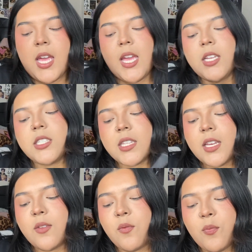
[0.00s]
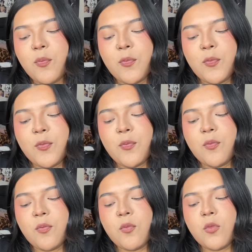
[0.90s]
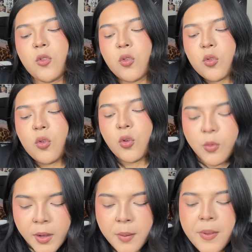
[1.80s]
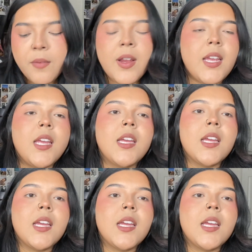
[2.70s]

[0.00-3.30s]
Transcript: And she's like, so you might have been right.